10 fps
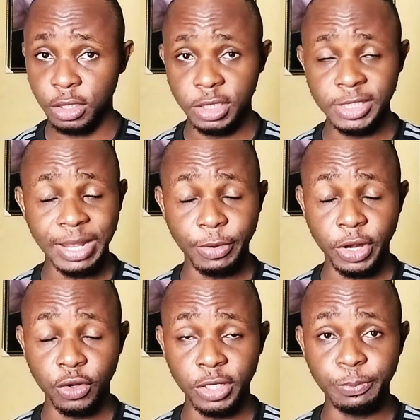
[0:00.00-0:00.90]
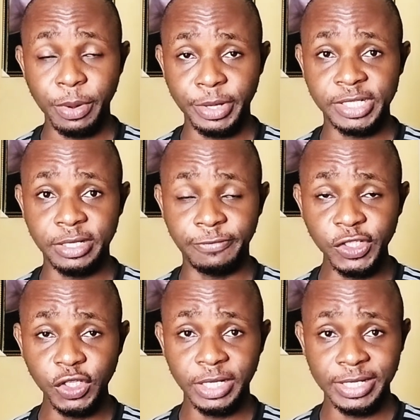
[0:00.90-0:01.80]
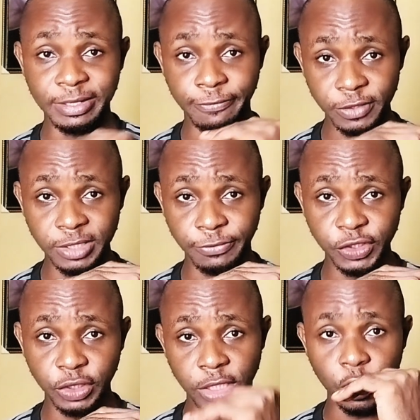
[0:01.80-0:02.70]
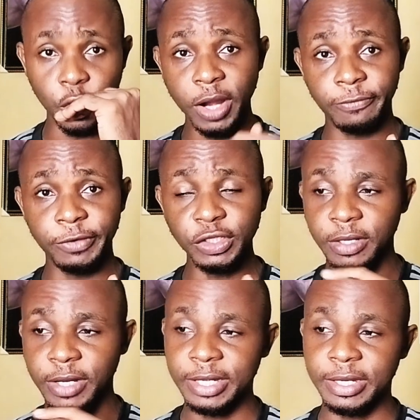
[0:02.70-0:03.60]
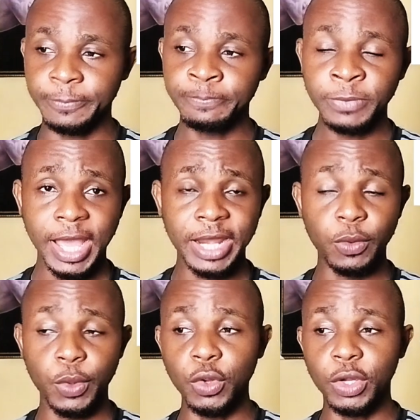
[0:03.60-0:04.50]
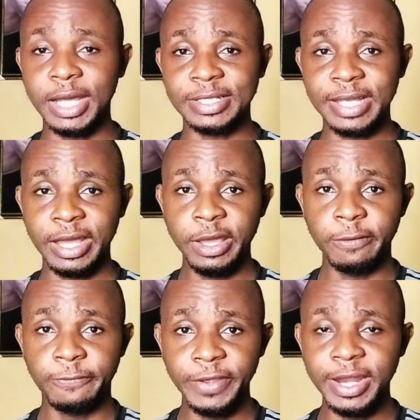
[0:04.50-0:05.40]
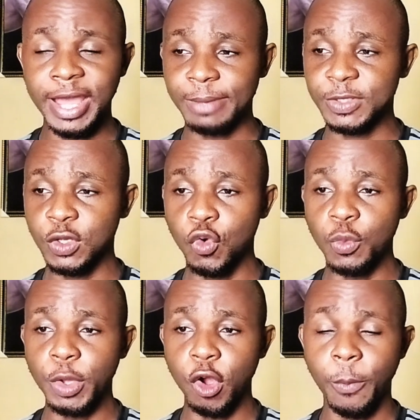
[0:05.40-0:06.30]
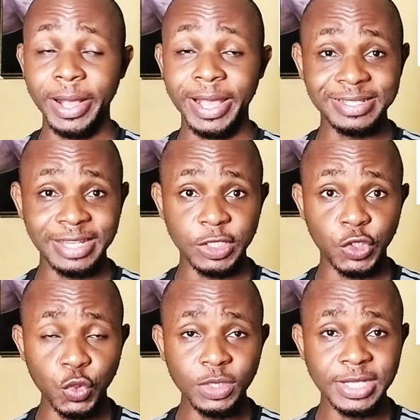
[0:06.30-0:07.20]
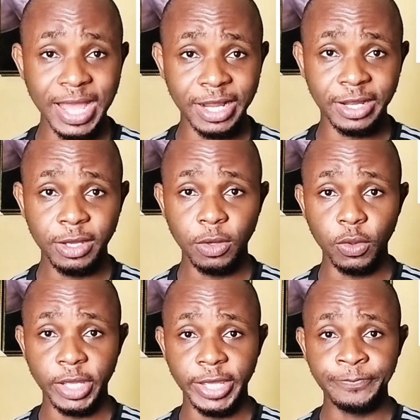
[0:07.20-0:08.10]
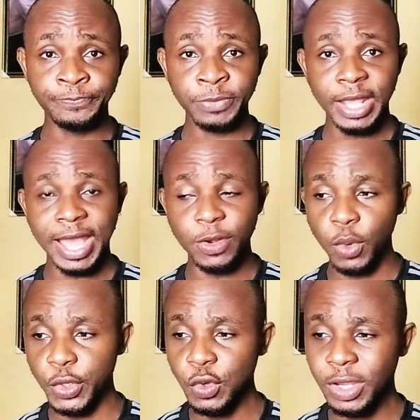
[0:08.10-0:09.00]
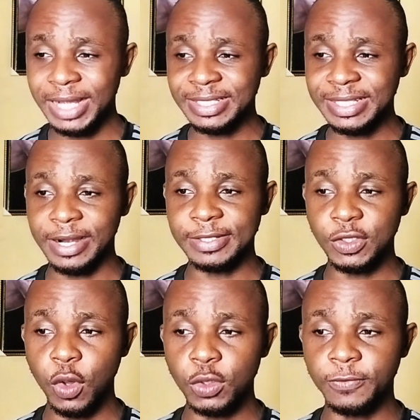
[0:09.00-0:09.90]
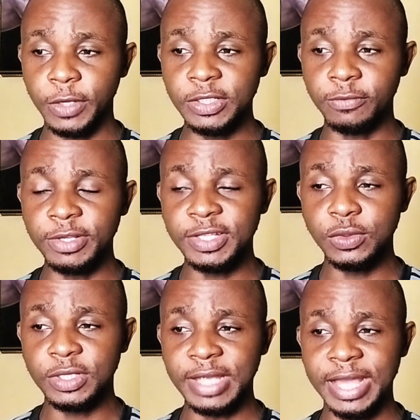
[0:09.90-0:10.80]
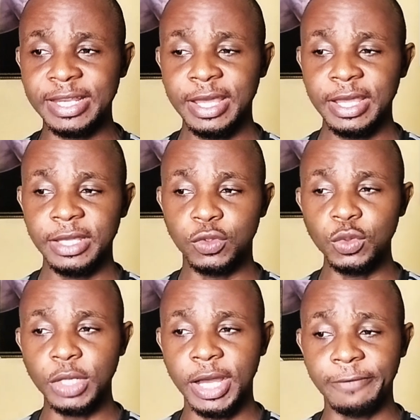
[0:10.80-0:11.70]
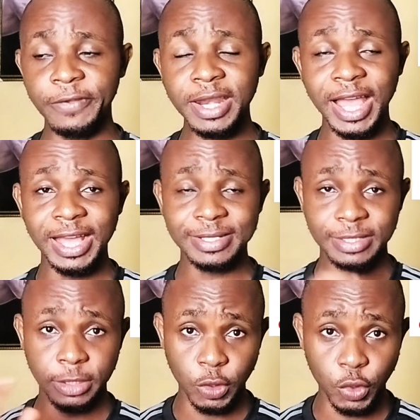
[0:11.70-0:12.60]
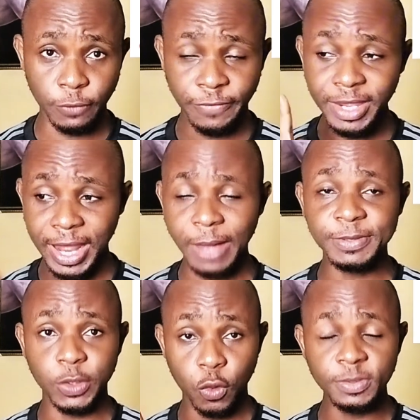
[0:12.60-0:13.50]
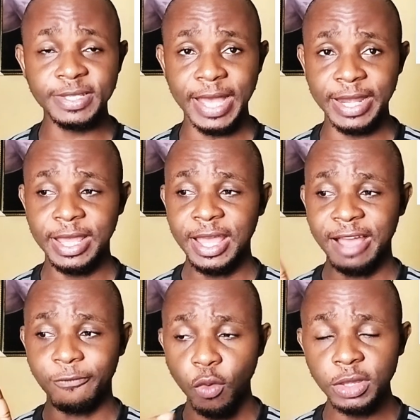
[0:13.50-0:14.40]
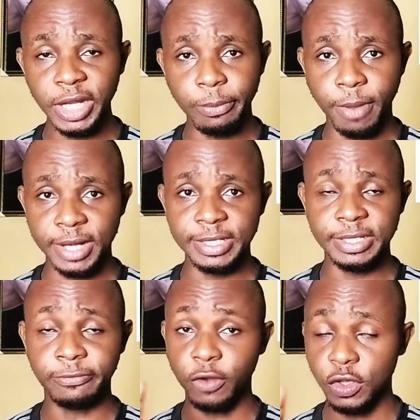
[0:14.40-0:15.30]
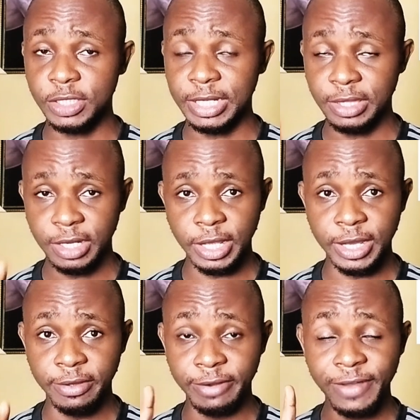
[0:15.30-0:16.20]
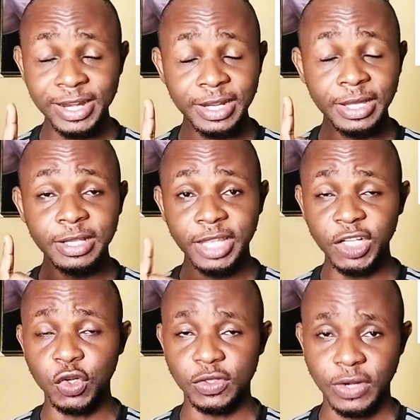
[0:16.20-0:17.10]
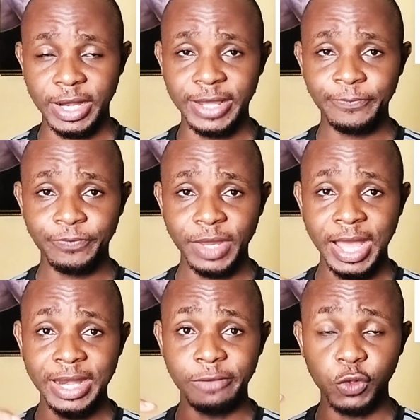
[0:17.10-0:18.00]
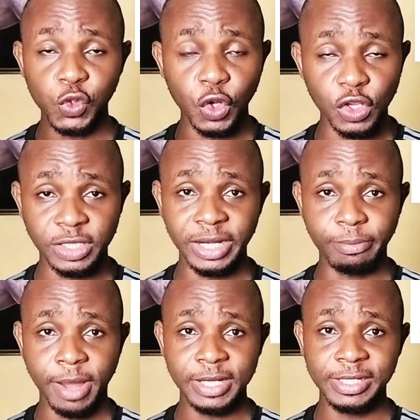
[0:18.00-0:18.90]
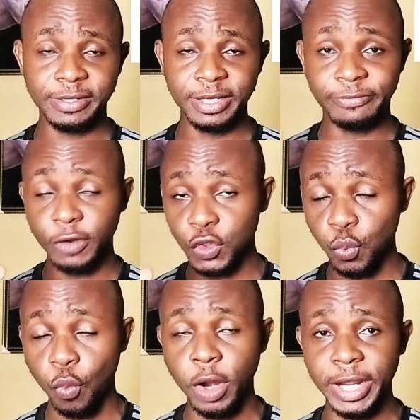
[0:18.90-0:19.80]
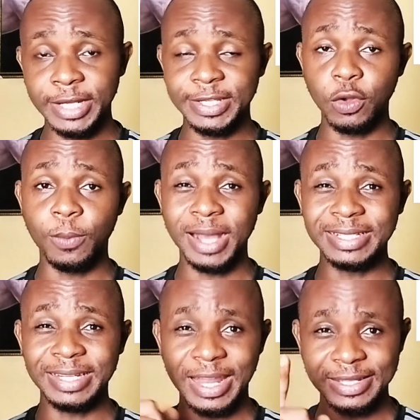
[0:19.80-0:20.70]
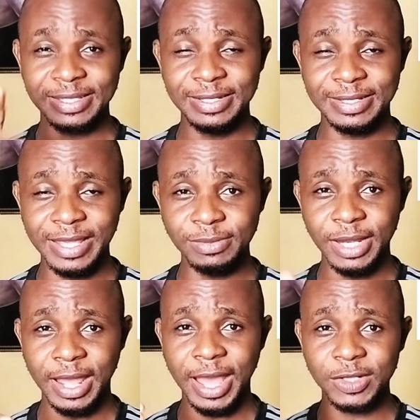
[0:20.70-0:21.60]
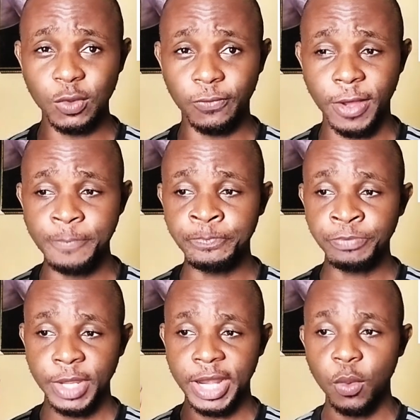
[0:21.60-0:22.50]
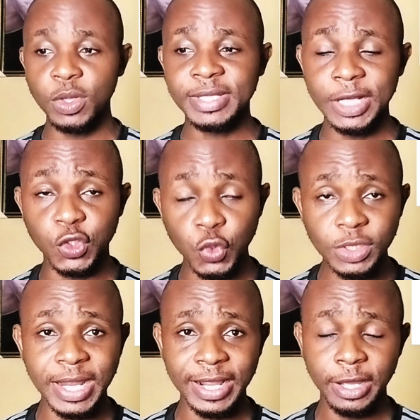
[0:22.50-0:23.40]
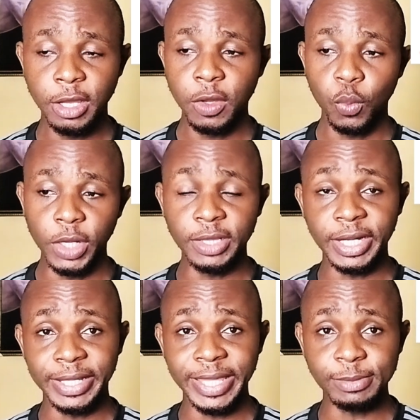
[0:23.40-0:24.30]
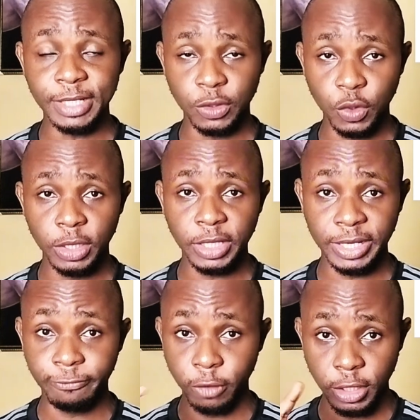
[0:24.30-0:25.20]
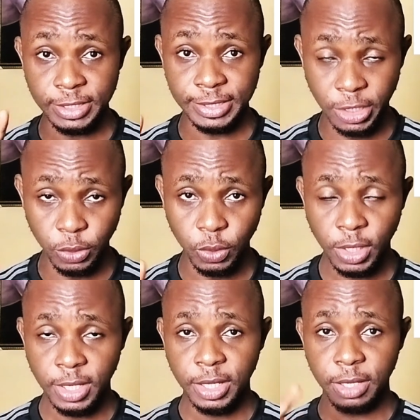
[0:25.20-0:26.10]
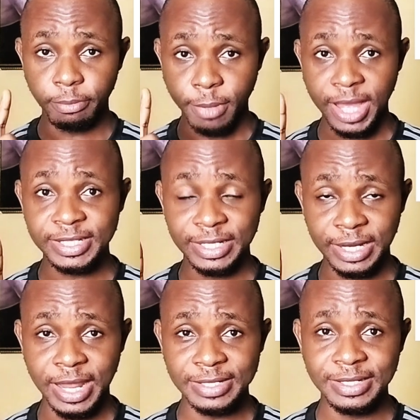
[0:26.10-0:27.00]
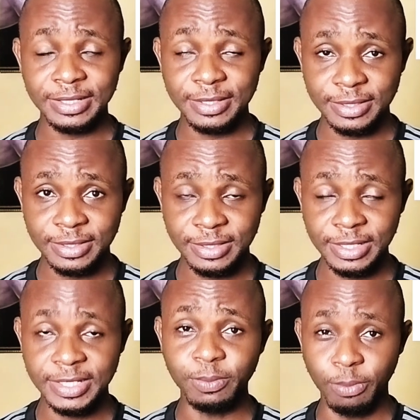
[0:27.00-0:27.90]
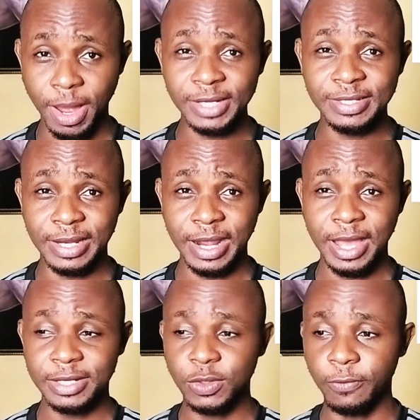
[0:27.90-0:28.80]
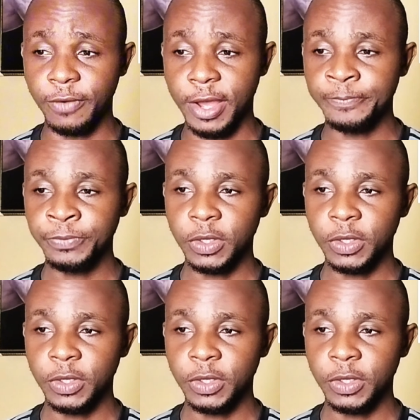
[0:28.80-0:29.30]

This time around, not the Premier Division, it is the First Division, the lower division right now. And we're looking at Finhabs, who will be up against Dundalk, okay? And when you look at results for each of these two sides, Finhabs, the home side, have won 3 matches. They've lost they've had 3 draws rather, and they've also lost 3 matches. They've not won any single match in the last 6 games that they had so far. And away side, Dundalk, winning 3 games and drawing 3. They've not lost a single match in the last 6 matches that they had so far.